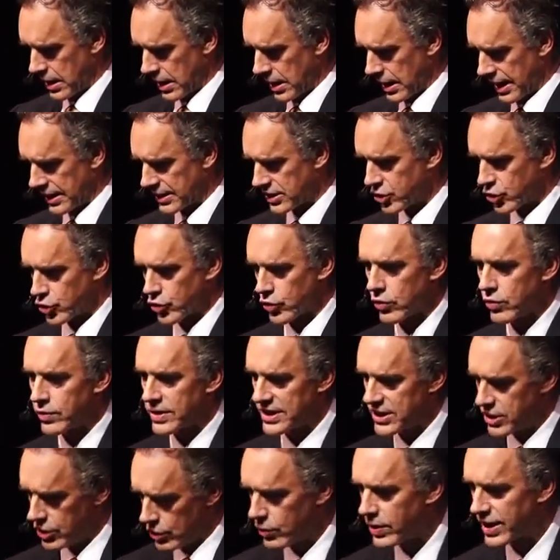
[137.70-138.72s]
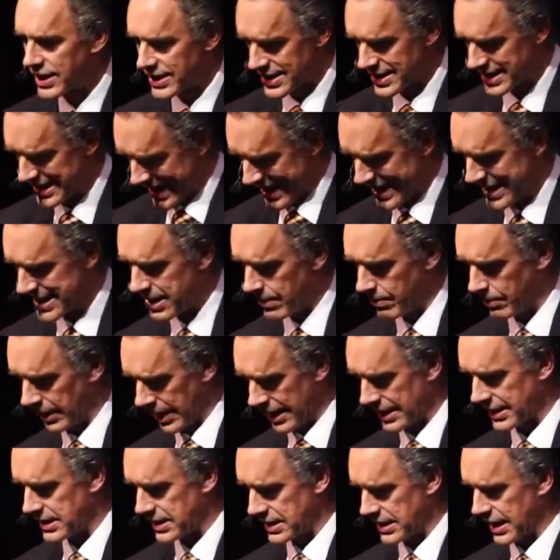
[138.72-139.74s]
as true as you can say them,
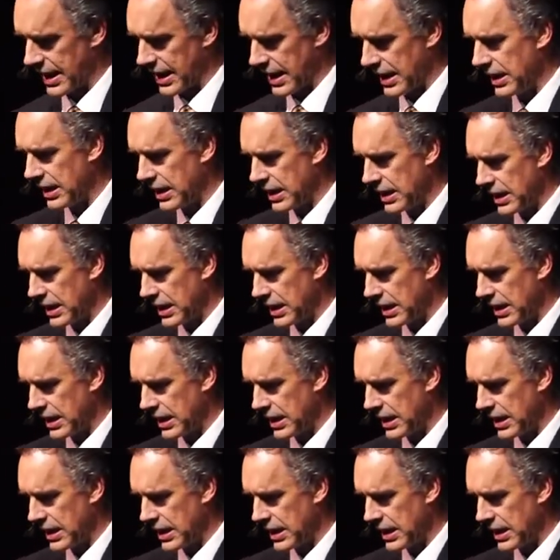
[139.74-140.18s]
let's say,